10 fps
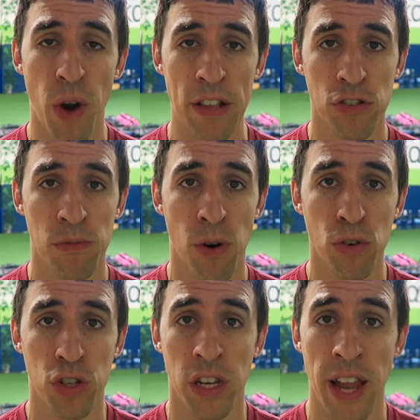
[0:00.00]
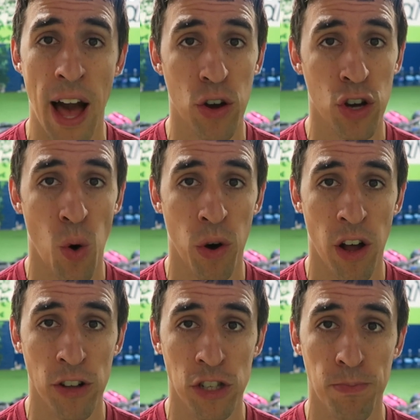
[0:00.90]
ranges of motion, not
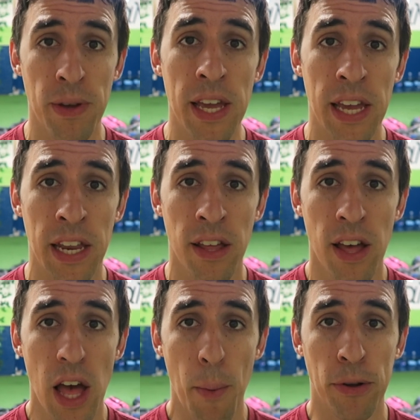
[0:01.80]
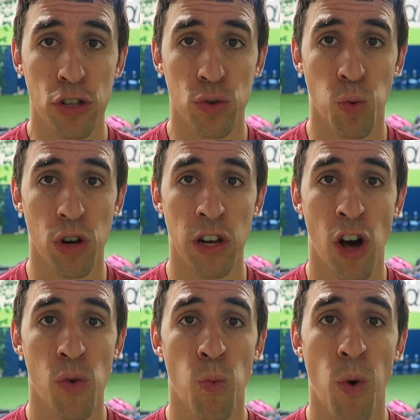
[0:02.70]
going on speed, but just working
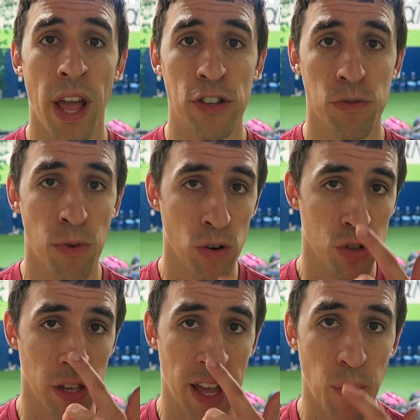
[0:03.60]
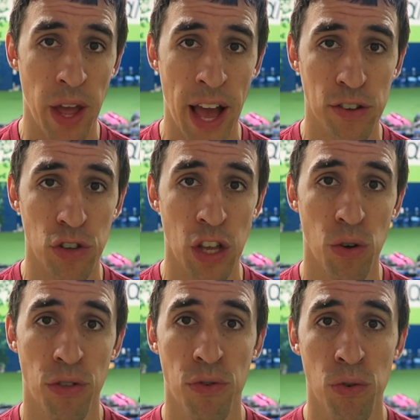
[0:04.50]
on range of motion. Can we actually
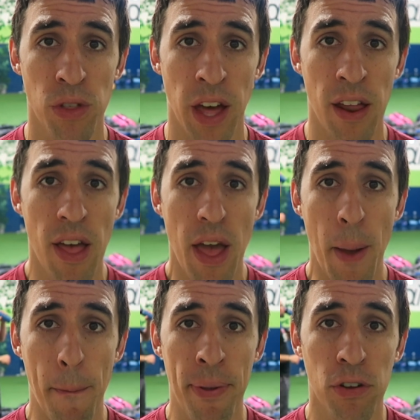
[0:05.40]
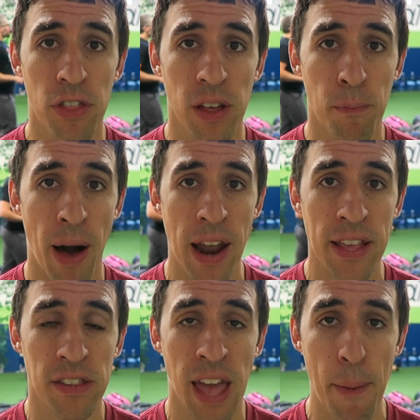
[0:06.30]
go through that and build the
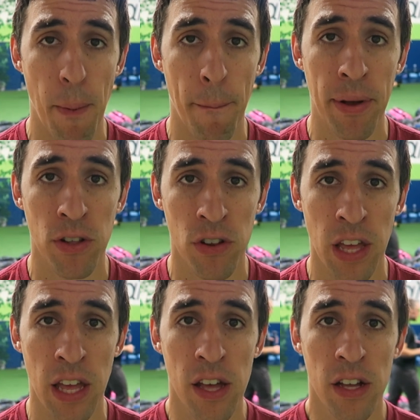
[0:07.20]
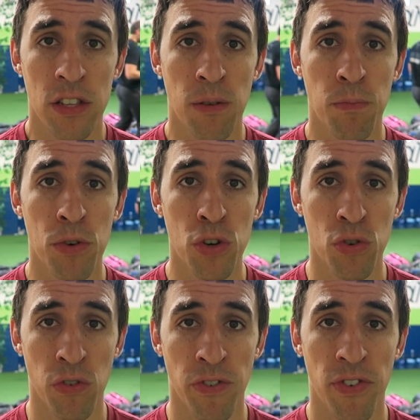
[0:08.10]
body's capability to
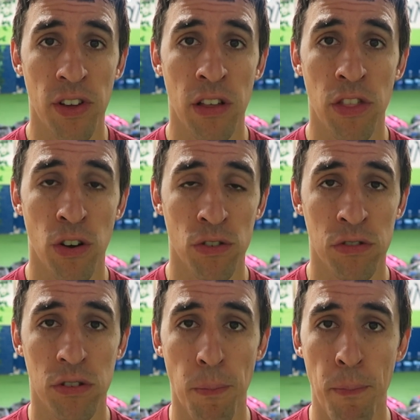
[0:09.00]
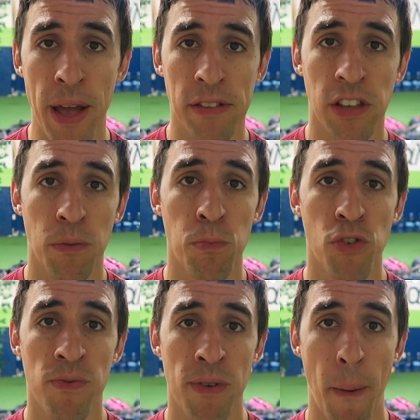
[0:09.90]
move in those basic
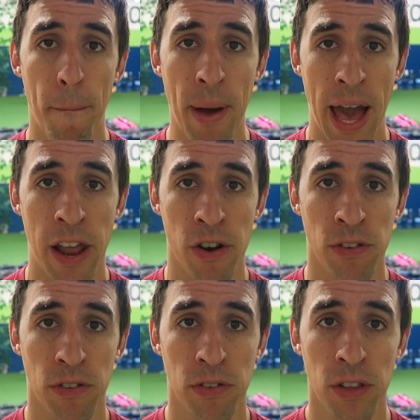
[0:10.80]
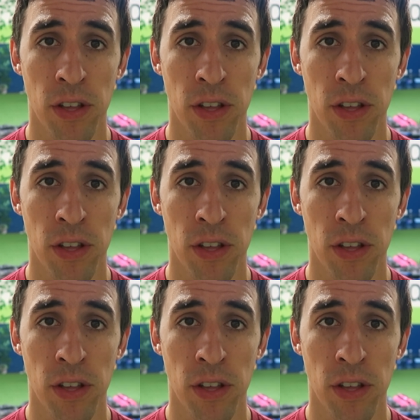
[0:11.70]
movement patterns?